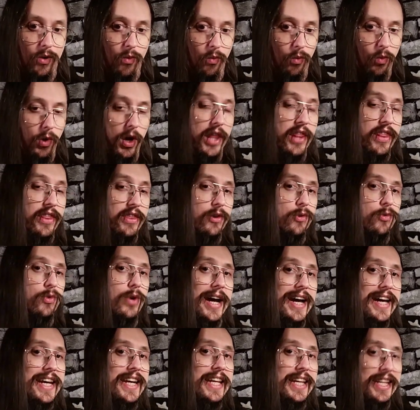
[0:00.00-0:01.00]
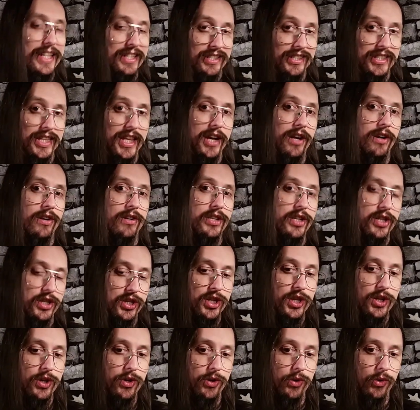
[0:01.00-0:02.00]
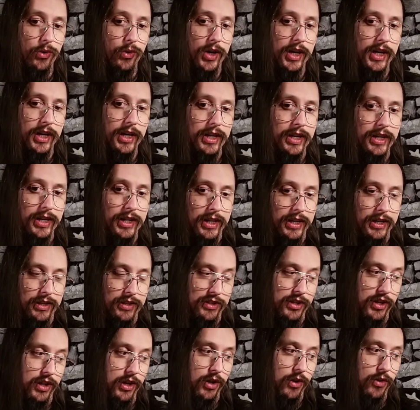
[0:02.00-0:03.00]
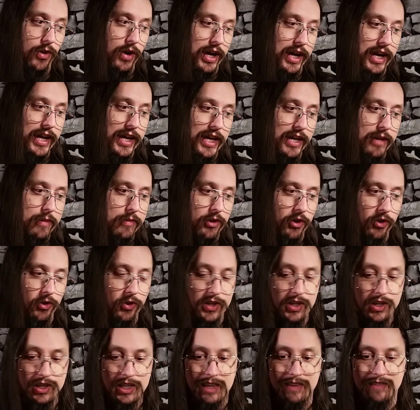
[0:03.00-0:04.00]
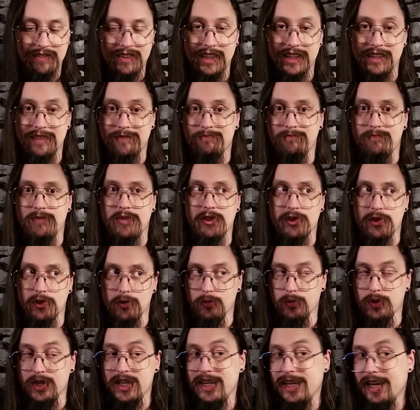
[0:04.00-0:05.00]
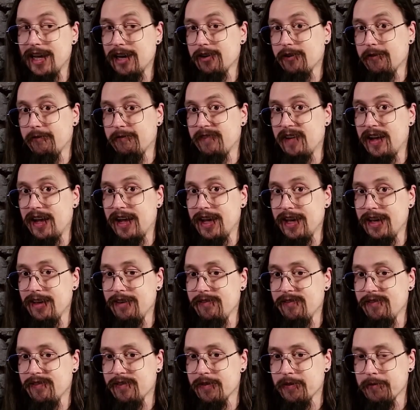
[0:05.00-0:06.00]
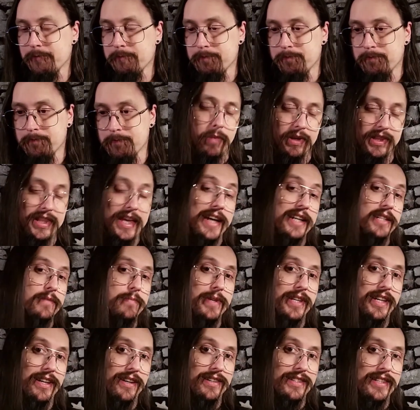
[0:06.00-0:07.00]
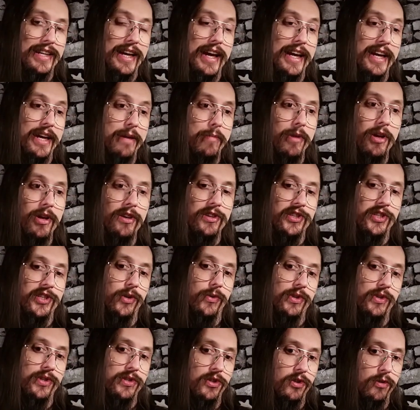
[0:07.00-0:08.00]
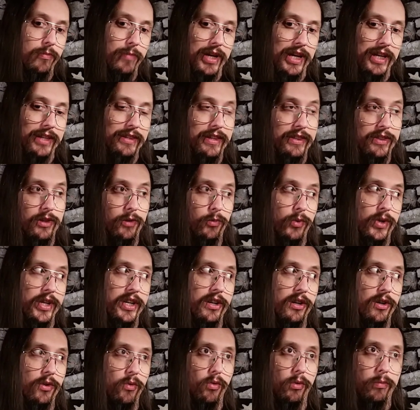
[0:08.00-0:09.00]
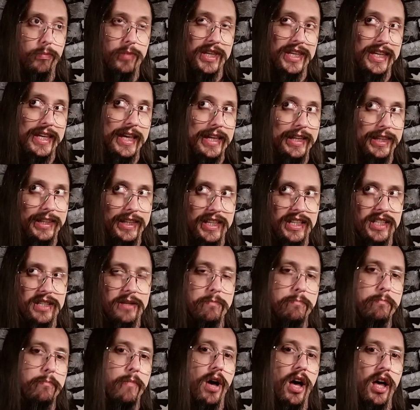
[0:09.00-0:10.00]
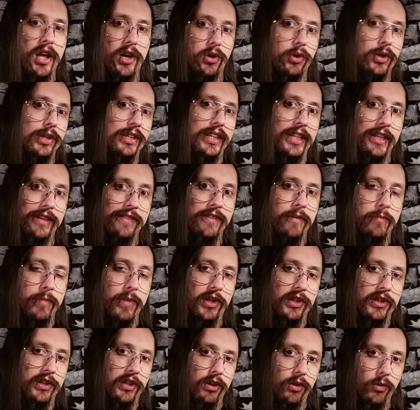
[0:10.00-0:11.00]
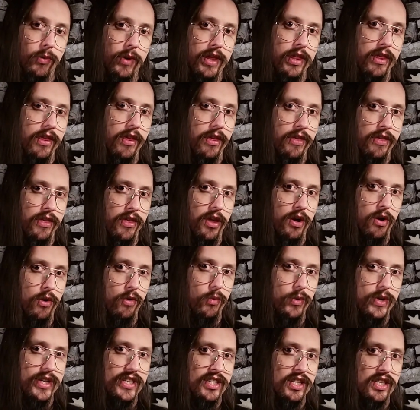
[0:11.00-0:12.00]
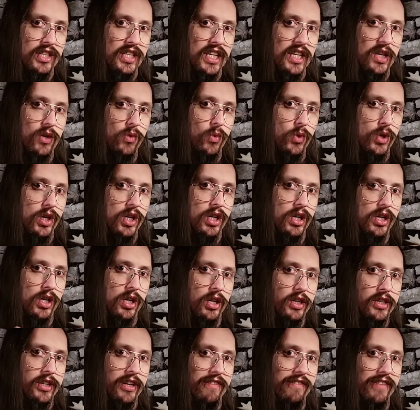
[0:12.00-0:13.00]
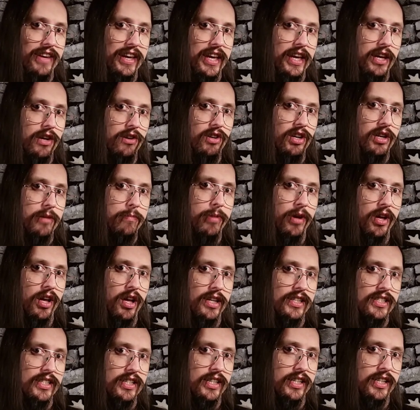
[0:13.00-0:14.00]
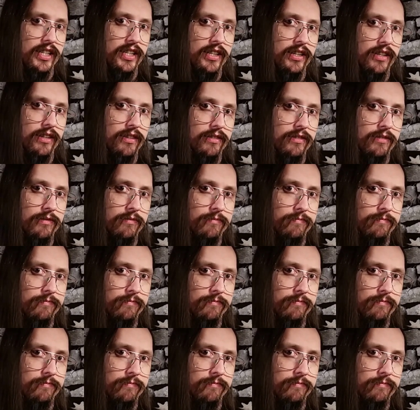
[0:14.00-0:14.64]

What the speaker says: what the writing is there to do. So I'm going to give it 3 out of 5, but that's because I am also assuming that the reader will be at least moderately familiar with the wizarding world of Harry Potter.